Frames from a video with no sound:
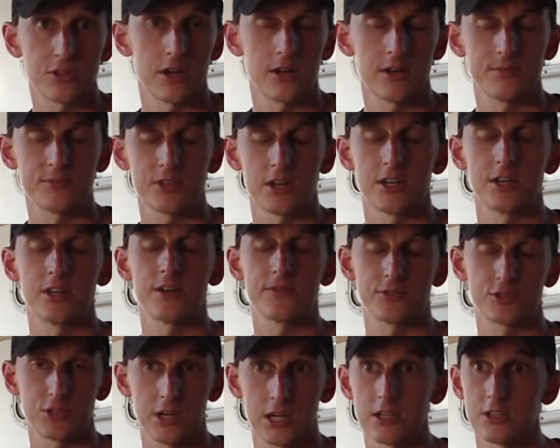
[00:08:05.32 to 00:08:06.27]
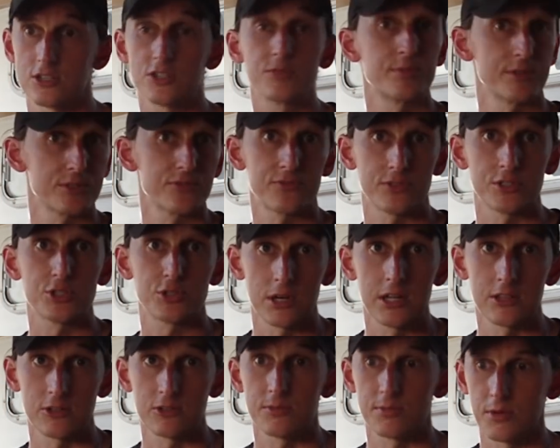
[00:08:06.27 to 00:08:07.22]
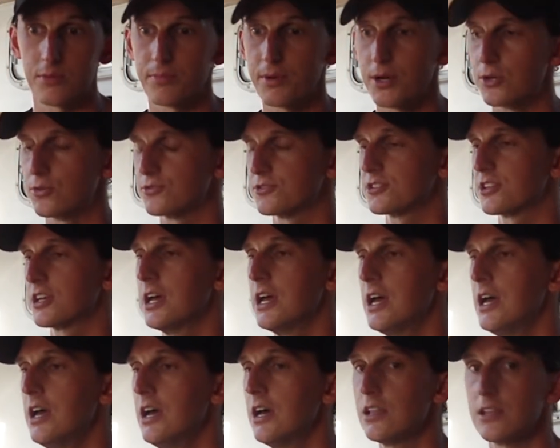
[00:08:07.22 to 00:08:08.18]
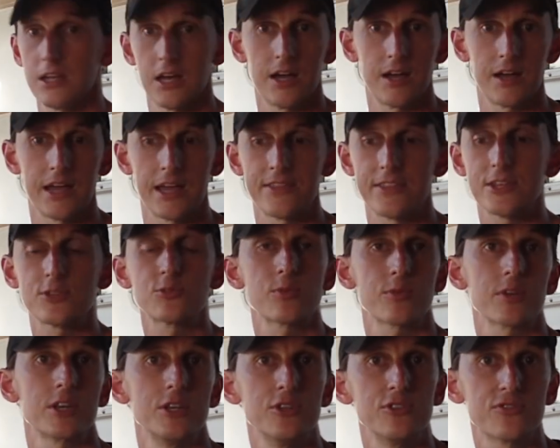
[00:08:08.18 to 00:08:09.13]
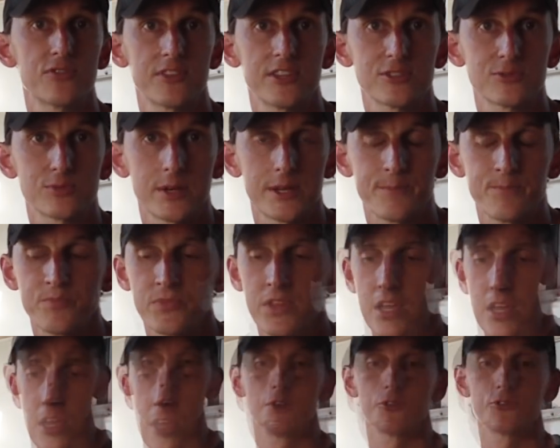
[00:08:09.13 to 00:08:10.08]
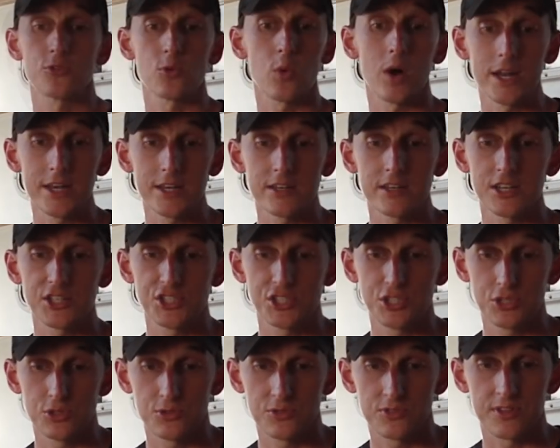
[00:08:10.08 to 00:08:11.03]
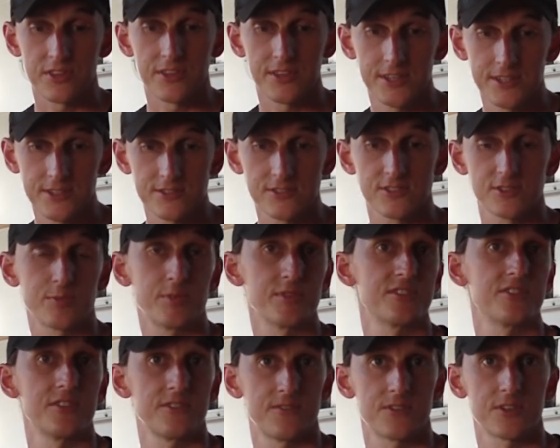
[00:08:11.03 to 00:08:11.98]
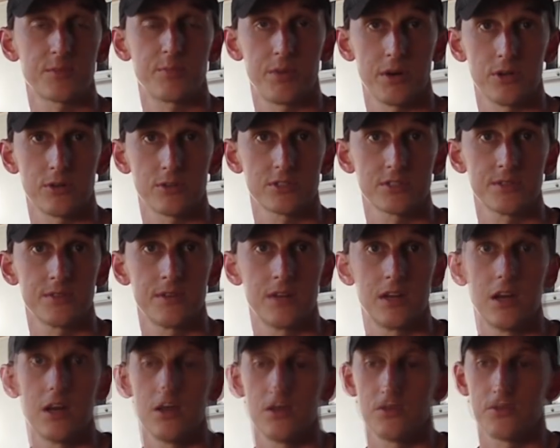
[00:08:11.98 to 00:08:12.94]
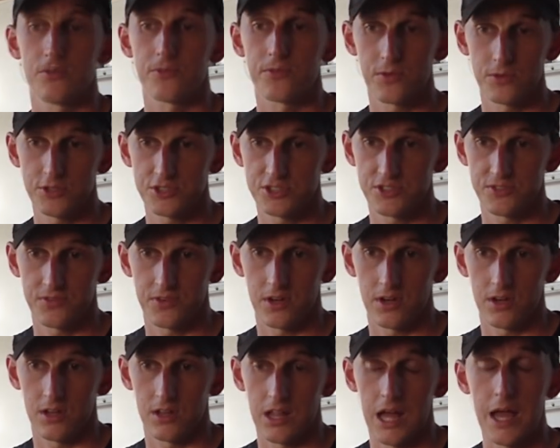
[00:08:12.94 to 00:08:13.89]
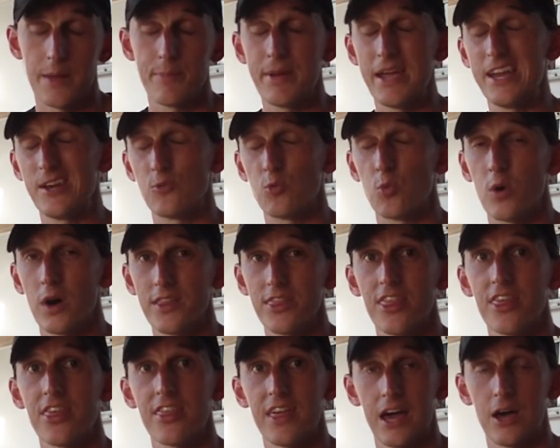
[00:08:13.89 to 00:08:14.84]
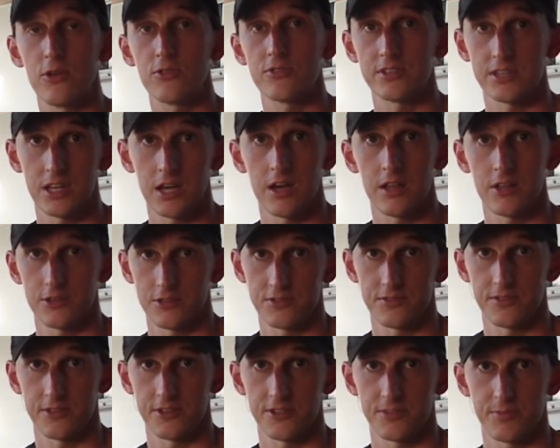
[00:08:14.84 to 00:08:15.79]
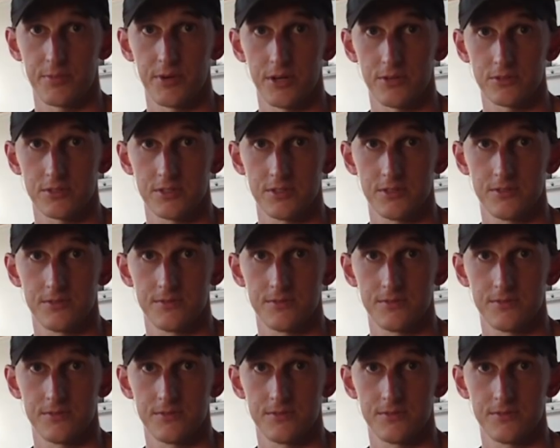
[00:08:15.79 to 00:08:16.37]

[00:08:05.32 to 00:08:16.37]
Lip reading: I'm sorry, not for trailers, but for trailerable boats. And that's what we're going to use for this one. So why did I choose this specific boat? First of all, I paid $1,000 for this boat.